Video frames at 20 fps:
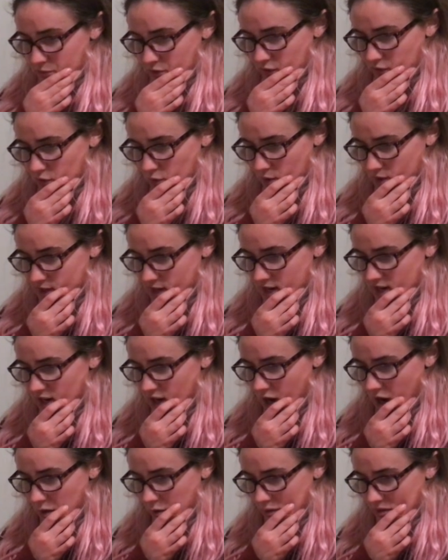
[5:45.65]
If you were
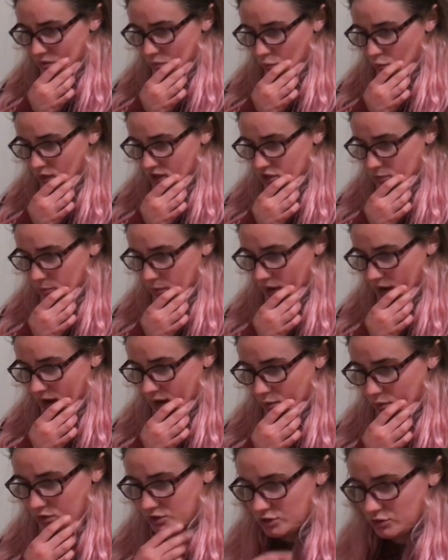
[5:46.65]
attending Hogwarts, which
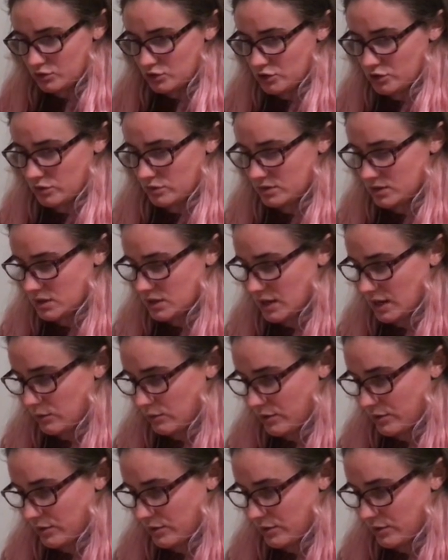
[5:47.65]
pet would you choose to take